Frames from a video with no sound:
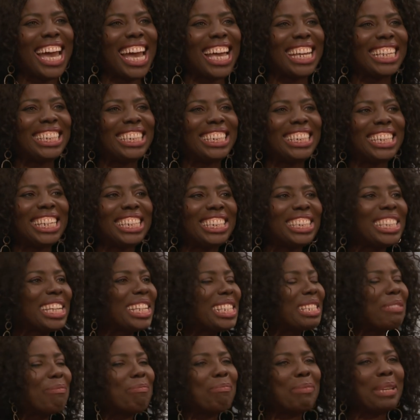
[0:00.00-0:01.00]
And she
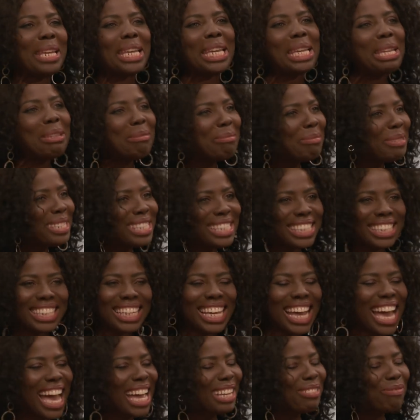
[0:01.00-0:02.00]
just beamed
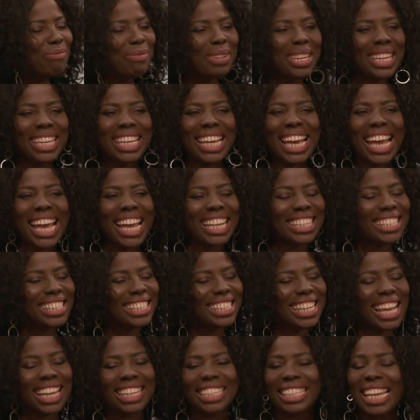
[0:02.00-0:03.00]
at me and
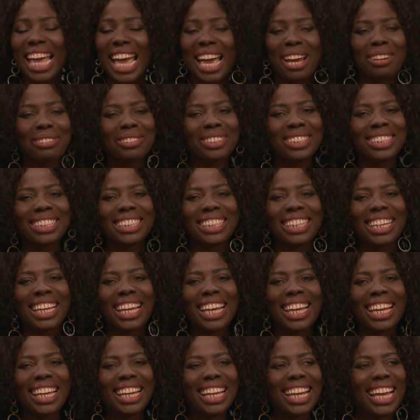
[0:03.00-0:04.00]
sat down.
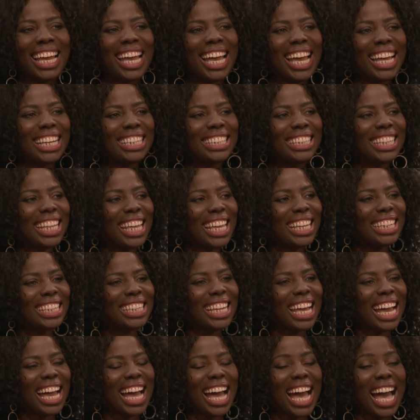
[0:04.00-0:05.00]
And
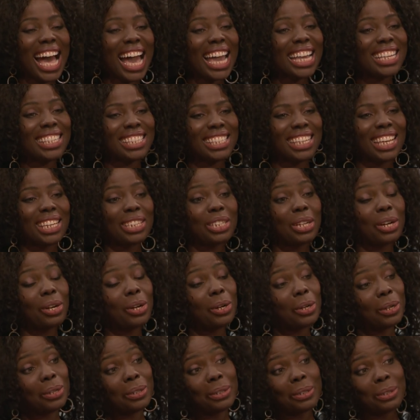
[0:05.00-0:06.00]
then I said,
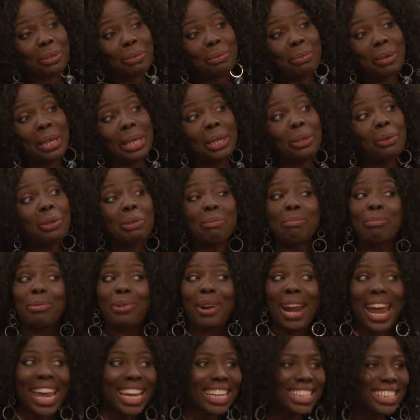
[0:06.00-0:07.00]
oh, we look
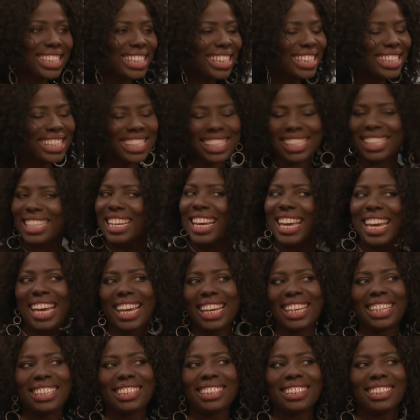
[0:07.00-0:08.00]
bright
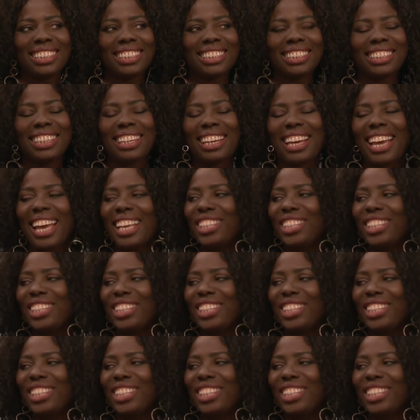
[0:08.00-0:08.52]
today. Mm.